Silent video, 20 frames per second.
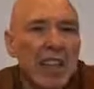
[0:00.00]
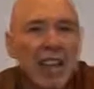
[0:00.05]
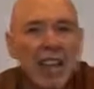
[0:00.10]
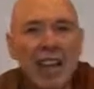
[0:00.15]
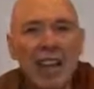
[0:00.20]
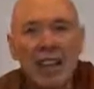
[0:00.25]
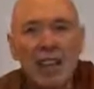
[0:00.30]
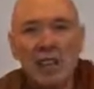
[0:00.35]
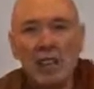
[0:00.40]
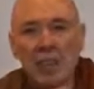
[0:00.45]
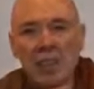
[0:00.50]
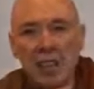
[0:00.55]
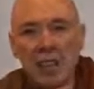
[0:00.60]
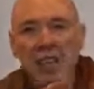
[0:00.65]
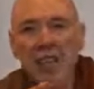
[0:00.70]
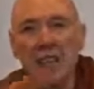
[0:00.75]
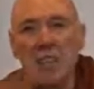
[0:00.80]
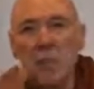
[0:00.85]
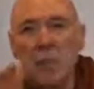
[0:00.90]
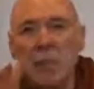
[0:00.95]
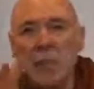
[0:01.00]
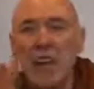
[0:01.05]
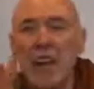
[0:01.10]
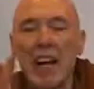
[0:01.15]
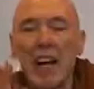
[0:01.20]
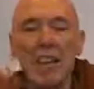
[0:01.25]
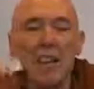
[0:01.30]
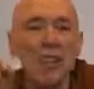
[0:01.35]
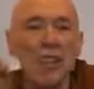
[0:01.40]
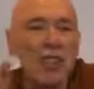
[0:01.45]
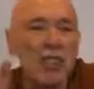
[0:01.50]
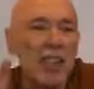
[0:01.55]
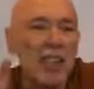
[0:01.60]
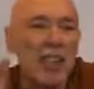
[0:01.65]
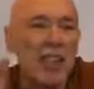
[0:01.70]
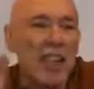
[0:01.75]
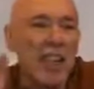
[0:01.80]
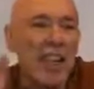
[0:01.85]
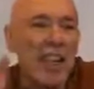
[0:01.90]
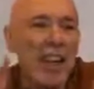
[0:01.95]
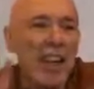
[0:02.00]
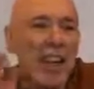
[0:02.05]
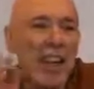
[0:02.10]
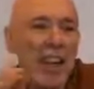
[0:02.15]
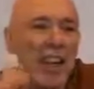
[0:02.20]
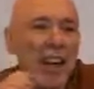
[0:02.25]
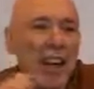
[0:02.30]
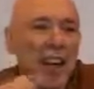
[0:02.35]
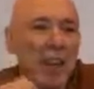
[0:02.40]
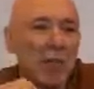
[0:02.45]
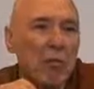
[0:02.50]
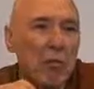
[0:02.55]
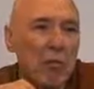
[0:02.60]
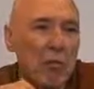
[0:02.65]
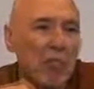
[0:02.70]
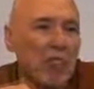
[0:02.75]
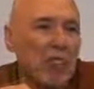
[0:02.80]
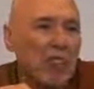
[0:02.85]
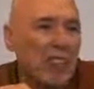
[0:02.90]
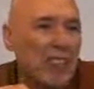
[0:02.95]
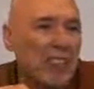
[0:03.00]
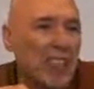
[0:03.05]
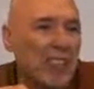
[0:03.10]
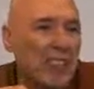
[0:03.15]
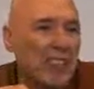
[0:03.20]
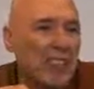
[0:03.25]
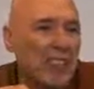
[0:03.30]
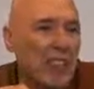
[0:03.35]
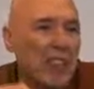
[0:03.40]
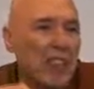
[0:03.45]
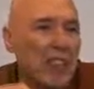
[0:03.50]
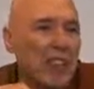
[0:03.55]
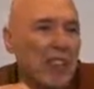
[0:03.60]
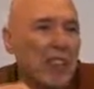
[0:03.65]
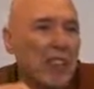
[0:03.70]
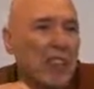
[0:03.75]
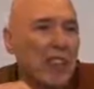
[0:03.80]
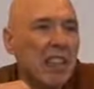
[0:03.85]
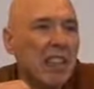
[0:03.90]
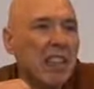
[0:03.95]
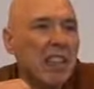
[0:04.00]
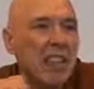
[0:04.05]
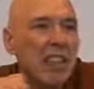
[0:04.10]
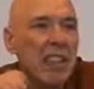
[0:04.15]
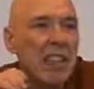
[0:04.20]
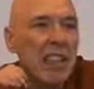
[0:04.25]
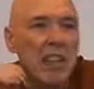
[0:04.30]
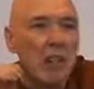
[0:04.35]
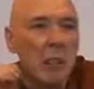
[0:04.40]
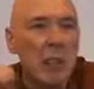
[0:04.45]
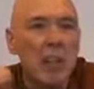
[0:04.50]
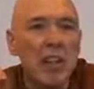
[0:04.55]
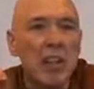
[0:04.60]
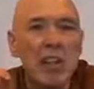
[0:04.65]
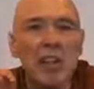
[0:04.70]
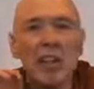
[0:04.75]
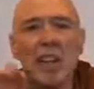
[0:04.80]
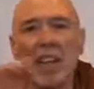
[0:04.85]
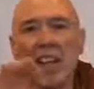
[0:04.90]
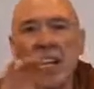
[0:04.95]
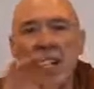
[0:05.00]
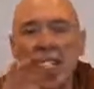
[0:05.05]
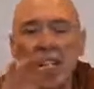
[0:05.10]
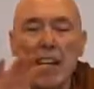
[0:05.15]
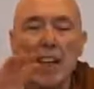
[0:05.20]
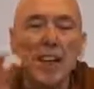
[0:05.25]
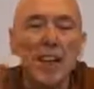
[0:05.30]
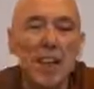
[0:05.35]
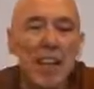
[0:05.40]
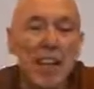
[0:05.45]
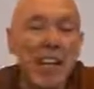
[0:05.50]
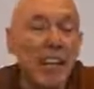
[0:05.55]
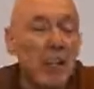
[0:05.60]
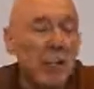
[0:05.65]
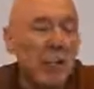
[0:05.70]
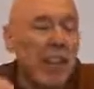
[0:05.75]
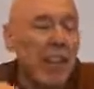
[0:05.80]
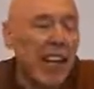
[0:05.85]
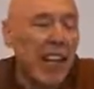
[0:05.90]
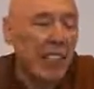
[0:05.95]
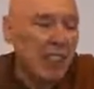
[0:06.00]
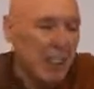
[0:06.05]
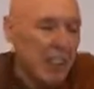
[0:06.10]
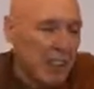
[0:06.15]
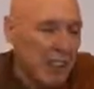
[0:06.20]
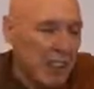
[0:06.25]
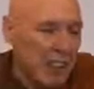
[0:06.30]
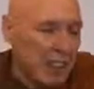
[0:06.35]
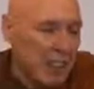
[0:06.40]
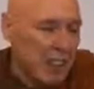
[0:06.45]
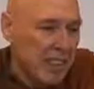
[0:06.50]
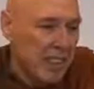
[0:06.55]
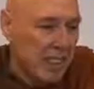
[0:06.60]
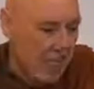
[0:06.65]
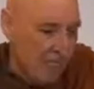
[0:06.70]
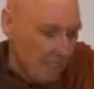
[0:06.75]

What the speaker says: And you still will have the sheet that I gave out when we took that sutta, where I gave the explanations